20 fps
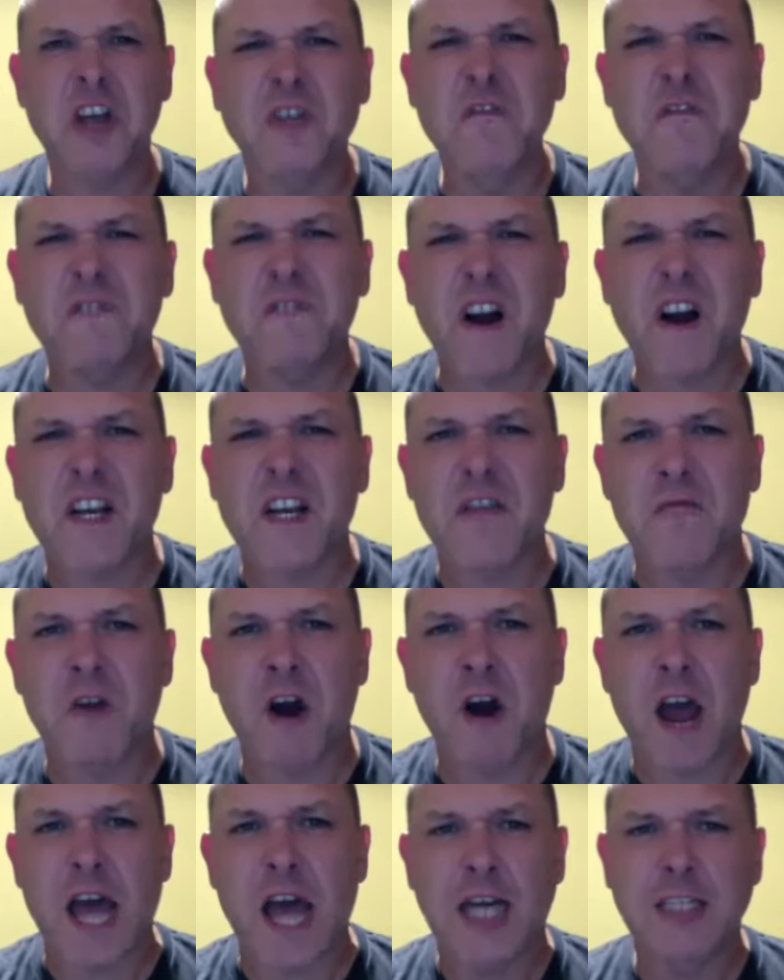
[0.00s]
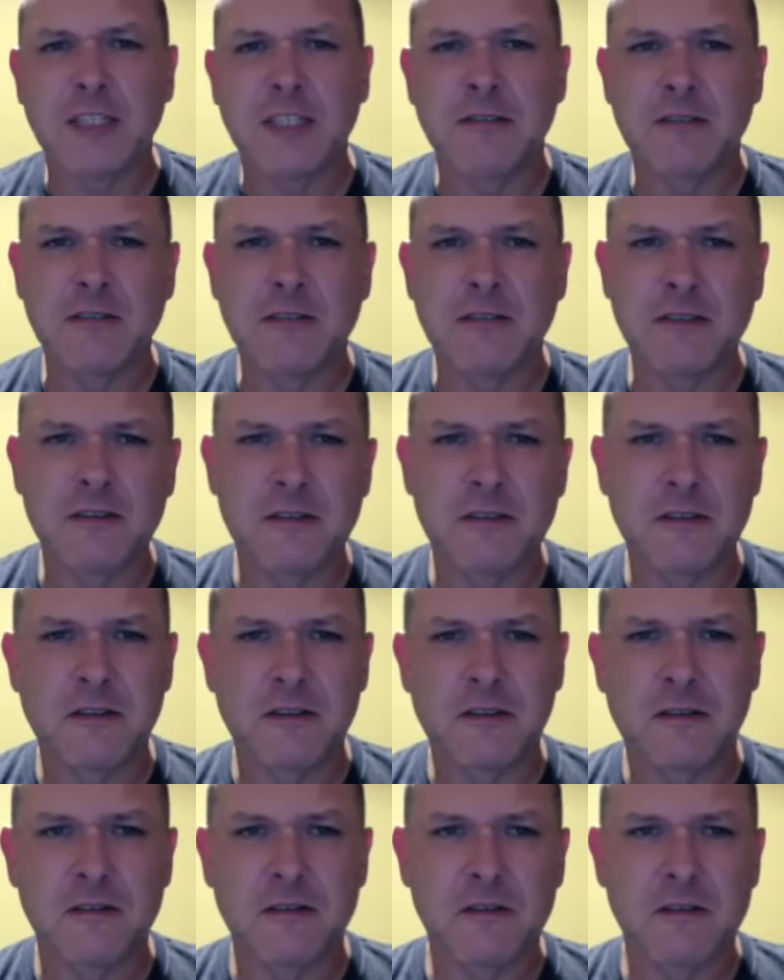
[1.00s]
you fucking right.
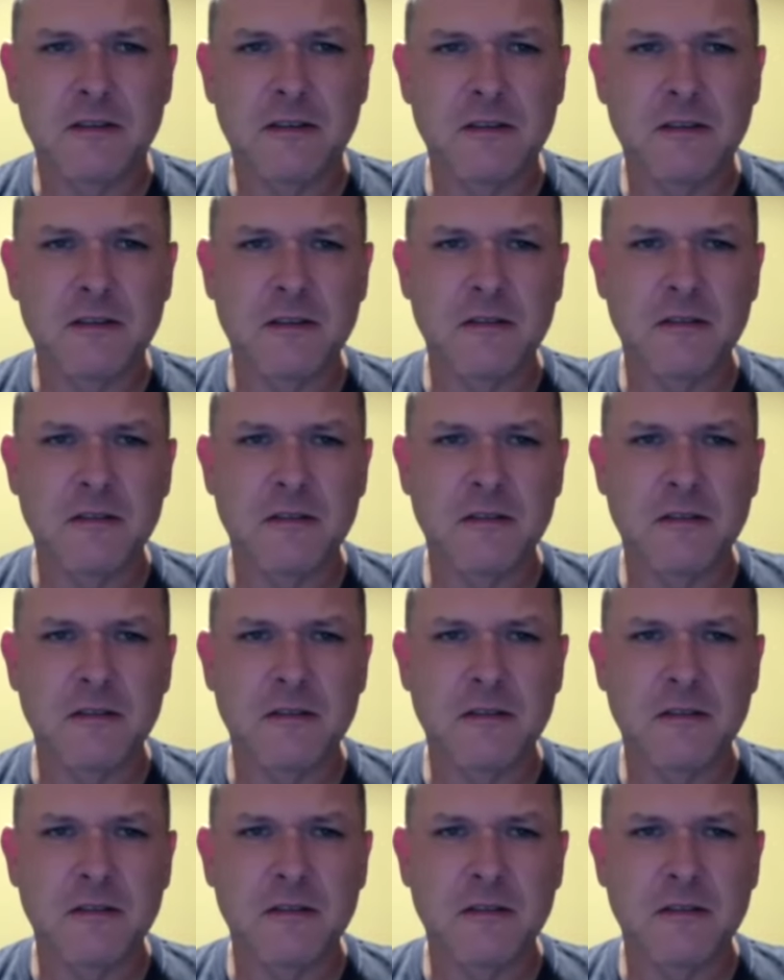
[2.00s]
I'm